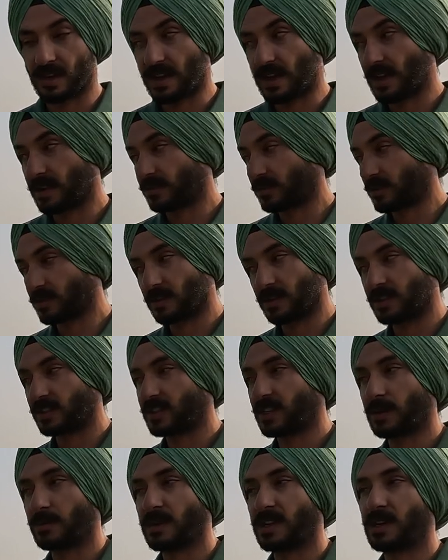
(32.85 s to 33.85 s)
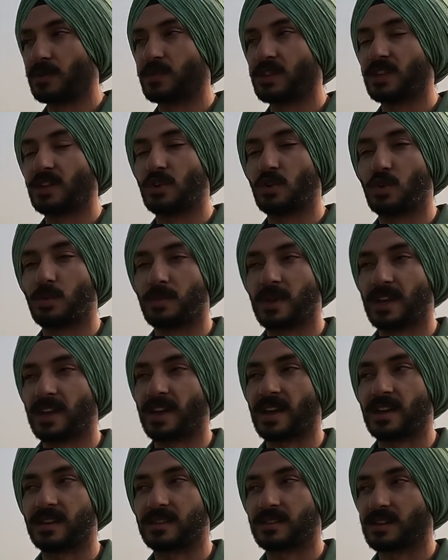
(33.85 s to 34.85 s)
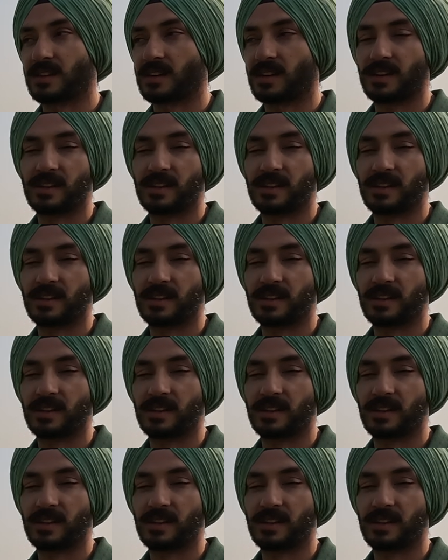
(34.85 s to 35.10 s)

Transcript: And it's similar with the humic acid.